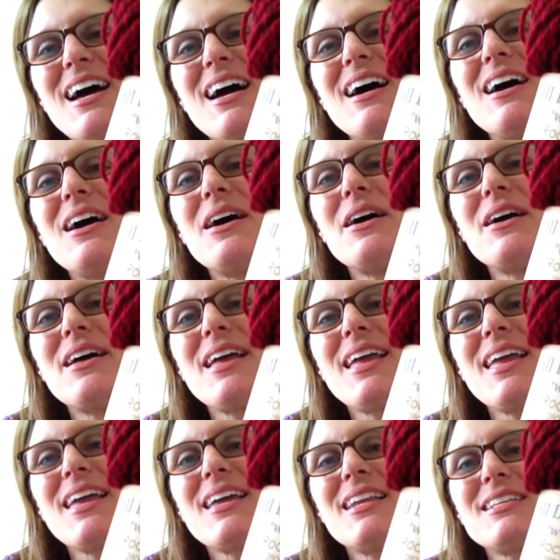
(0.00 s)

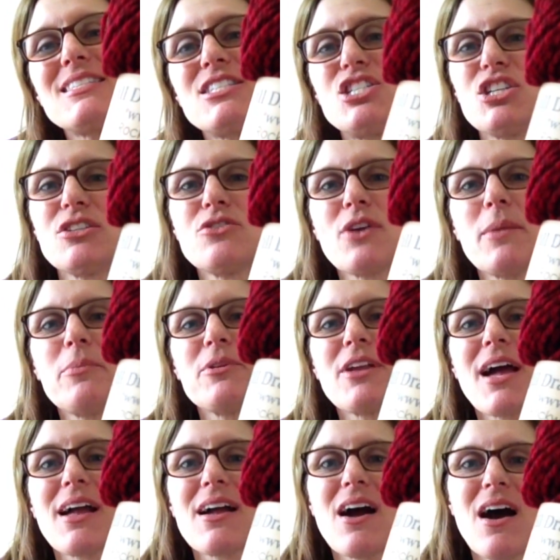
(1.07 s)
And it's
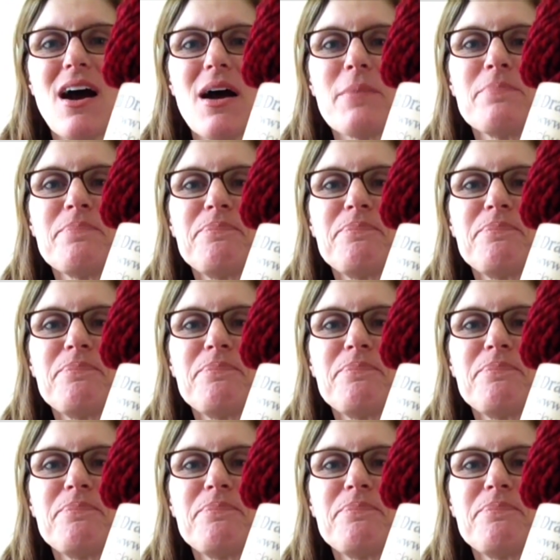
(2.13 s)
jilldraper.com.